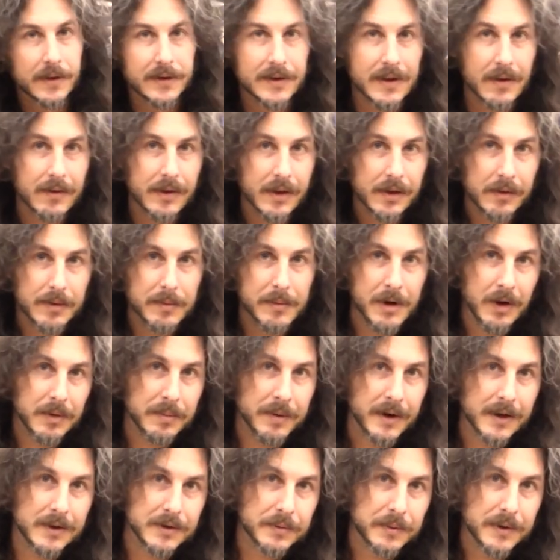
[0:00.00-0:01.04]
the 73 Moto
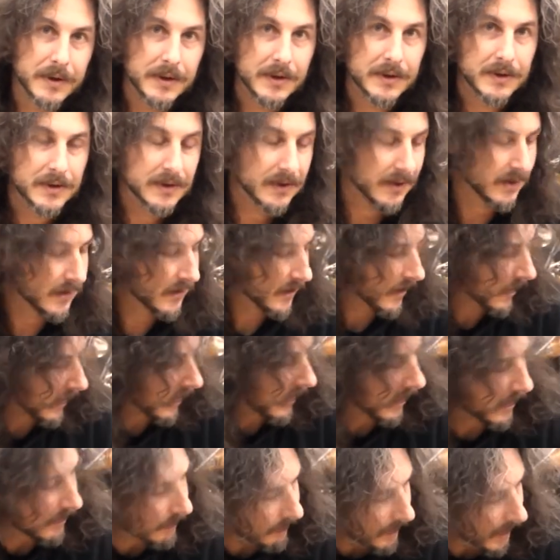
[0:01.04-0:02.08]
Parts wheels, these are
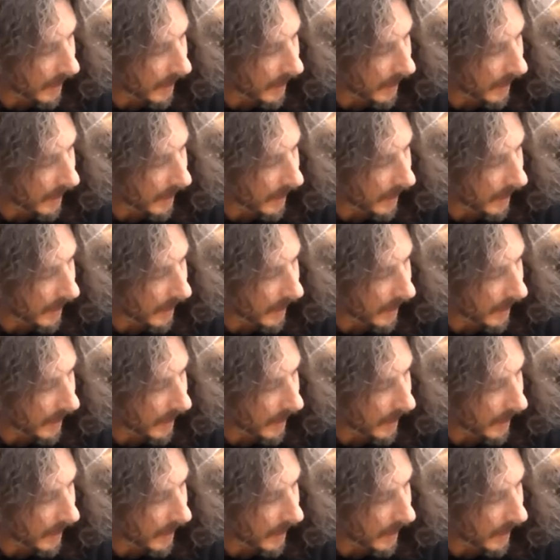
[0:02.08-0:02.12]
a